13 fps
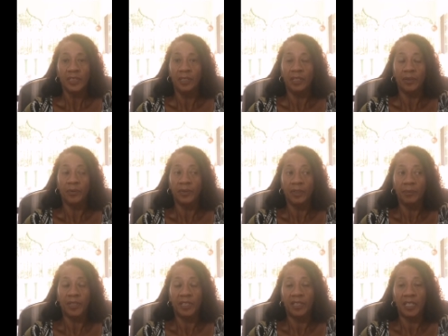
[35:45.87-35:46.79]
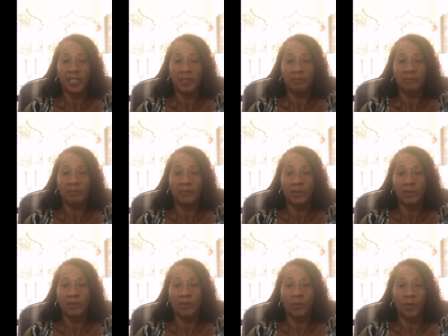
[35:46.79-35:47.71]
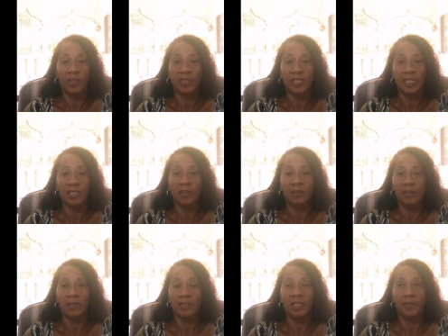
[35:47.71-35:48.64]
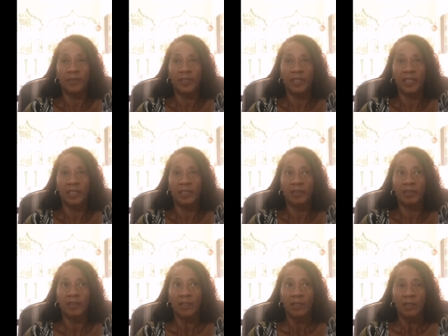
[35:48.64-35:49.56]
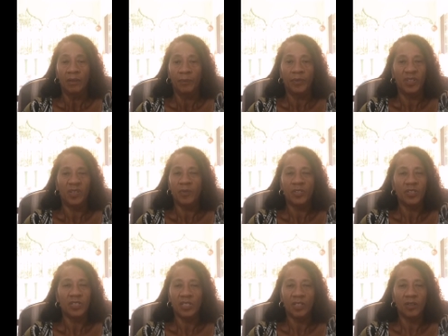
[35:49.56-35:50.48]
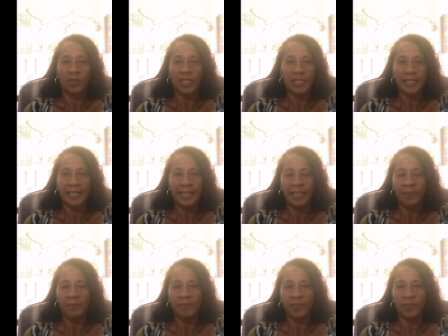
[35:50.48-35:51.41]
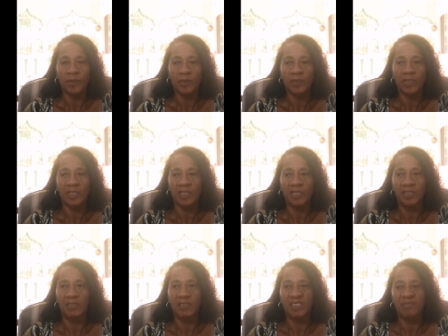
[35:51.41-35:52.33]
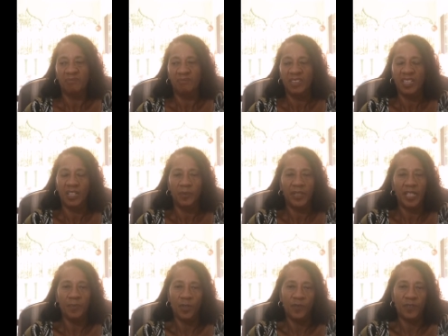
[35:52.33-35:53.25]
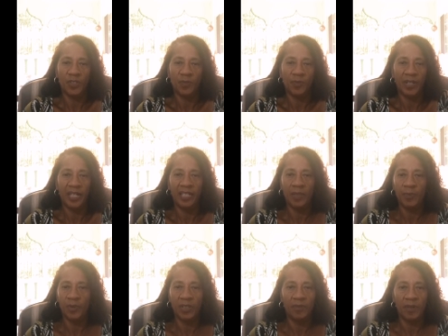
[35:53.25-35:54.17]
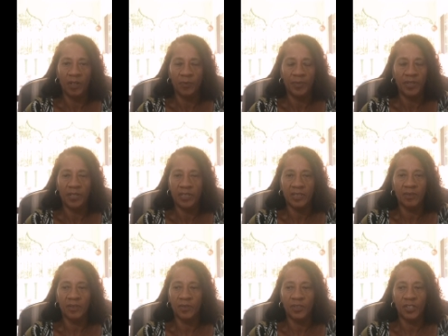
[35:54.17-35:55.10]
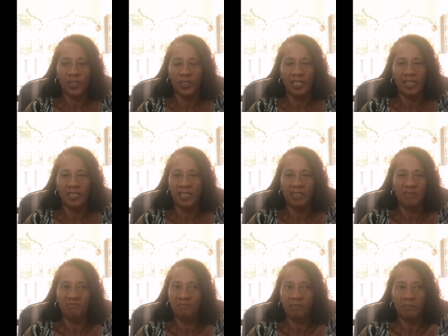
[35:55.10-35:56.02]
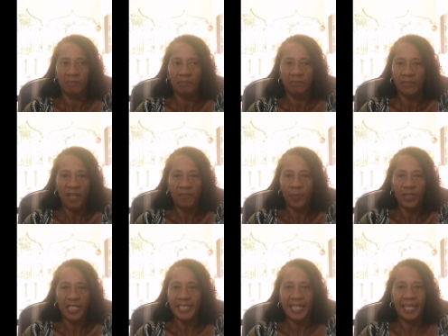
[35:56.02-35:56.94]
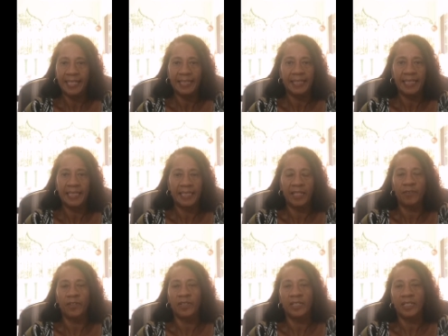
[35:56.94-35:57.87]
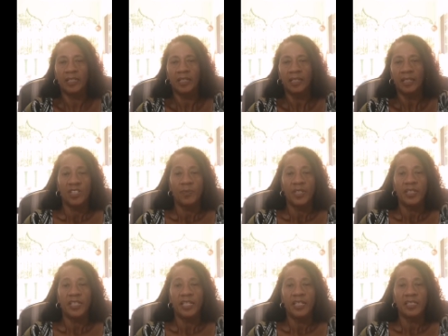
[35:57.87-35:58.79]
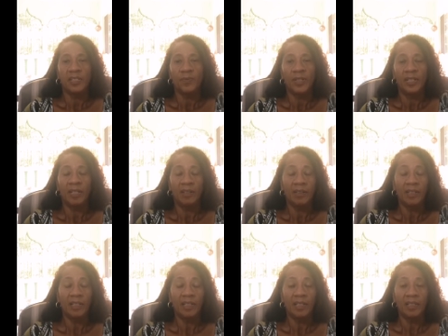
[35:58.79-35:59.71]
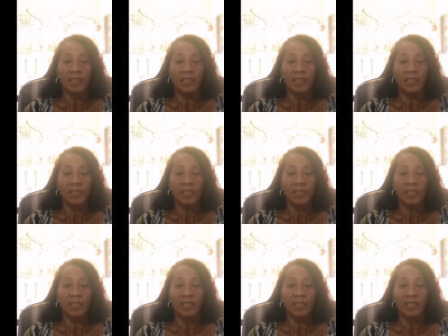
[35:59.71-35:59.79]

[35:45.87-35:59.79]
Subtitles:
And I mean, they're good quality tiles and everything, but it was just the colour scheme for us. And when you move somewhere, you put your own personal touch on it, and everybody's taste is different. Some of the things that we like,